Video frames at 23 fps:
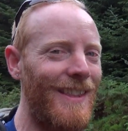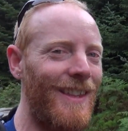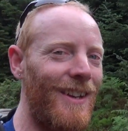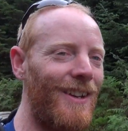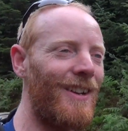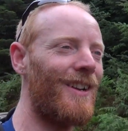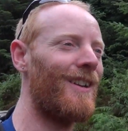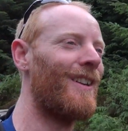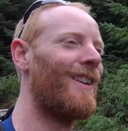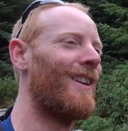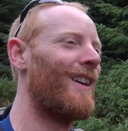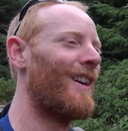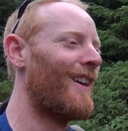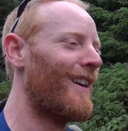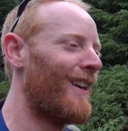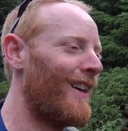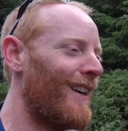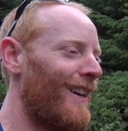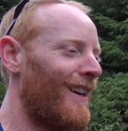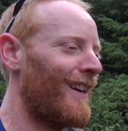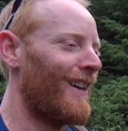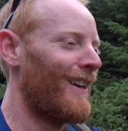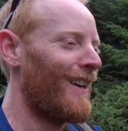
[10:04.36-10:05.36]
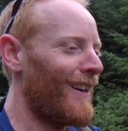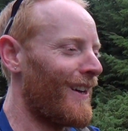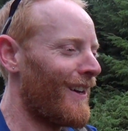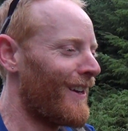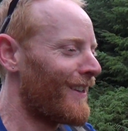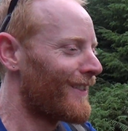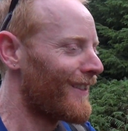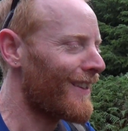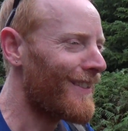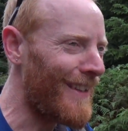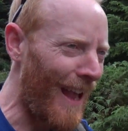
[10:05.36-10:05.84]
and
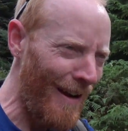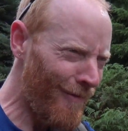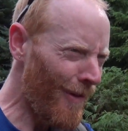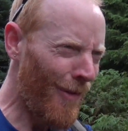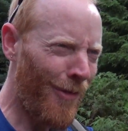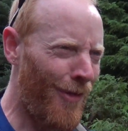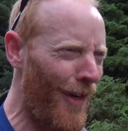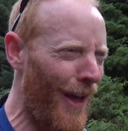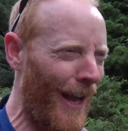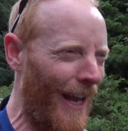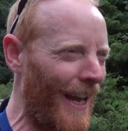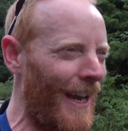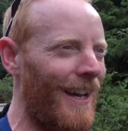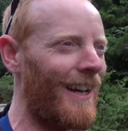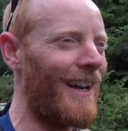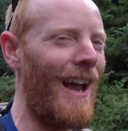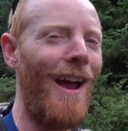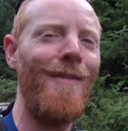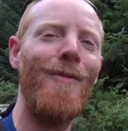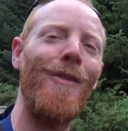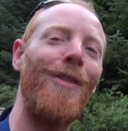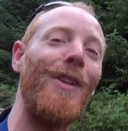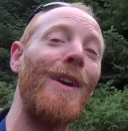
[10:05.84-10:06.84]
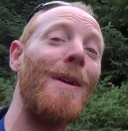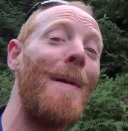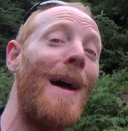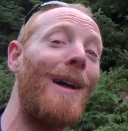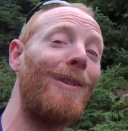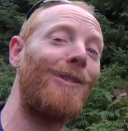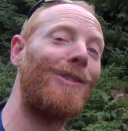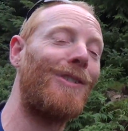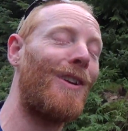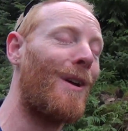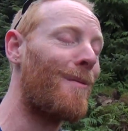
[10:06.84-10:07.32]
just everything
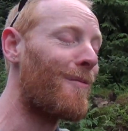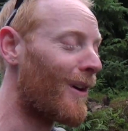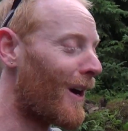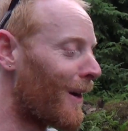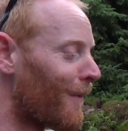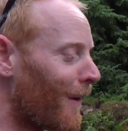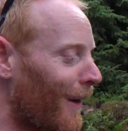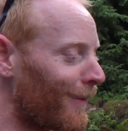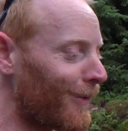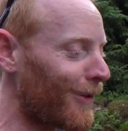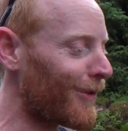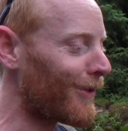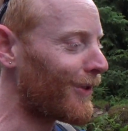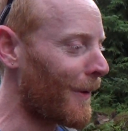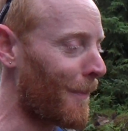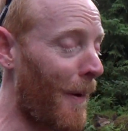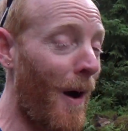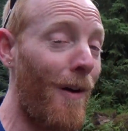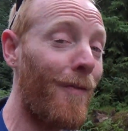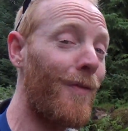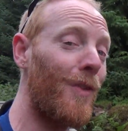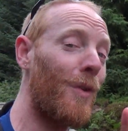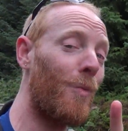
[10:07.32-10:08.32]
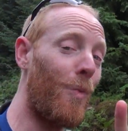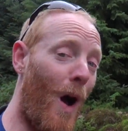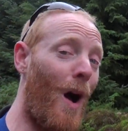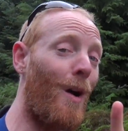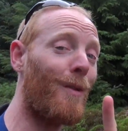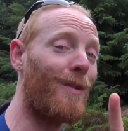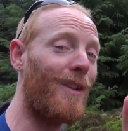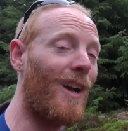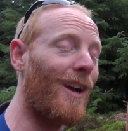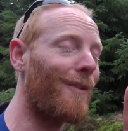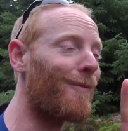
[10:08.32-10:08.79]
about summer. I'm just, apart from the
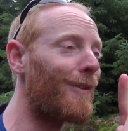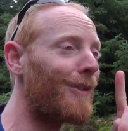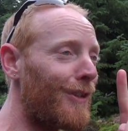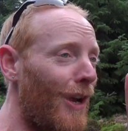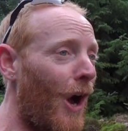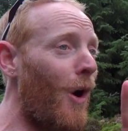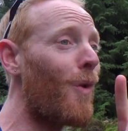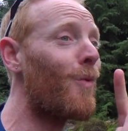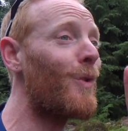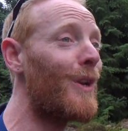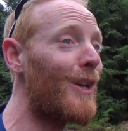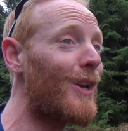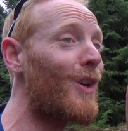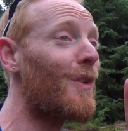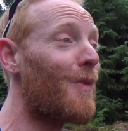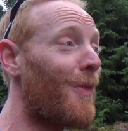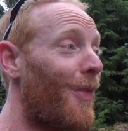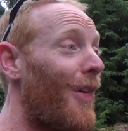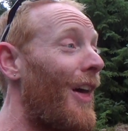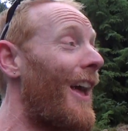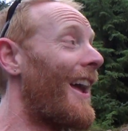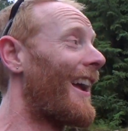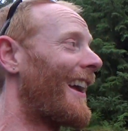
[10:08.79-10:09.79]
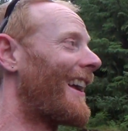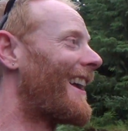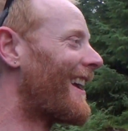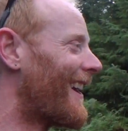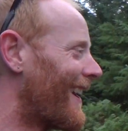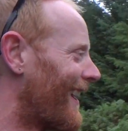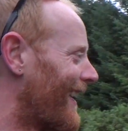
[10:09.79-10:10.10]
wildlife, is the only good thing.